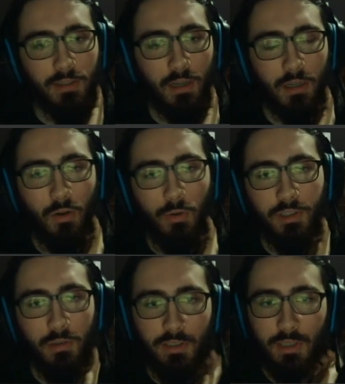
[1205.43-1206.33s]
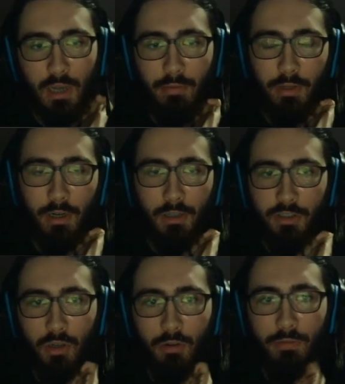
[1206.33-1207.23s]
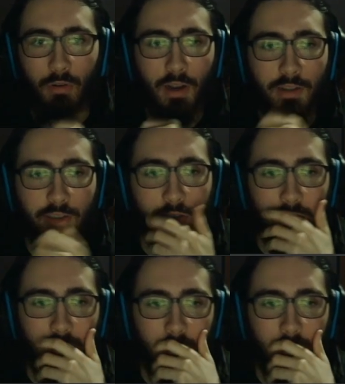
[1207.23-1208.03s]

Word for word: so I can always go Escavalier and just go for Rest.